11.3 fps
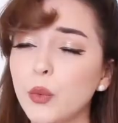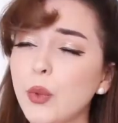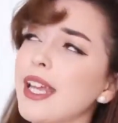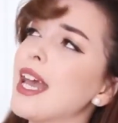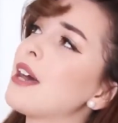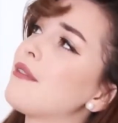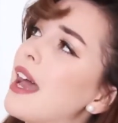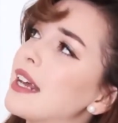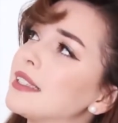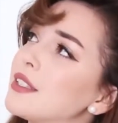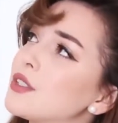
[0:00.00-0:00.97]
we have
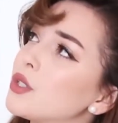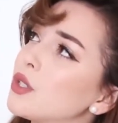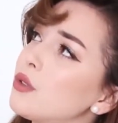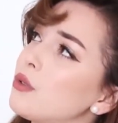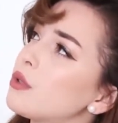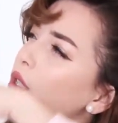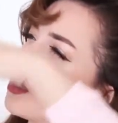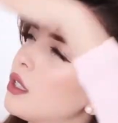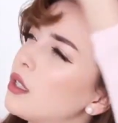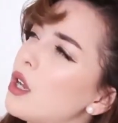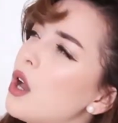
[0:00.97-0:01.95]
access to the
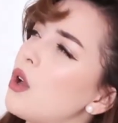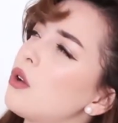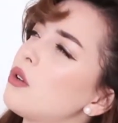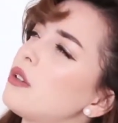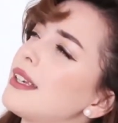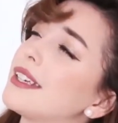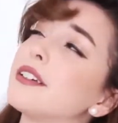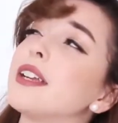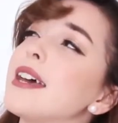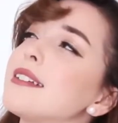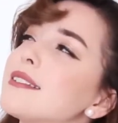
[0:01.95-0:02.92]
good old internet.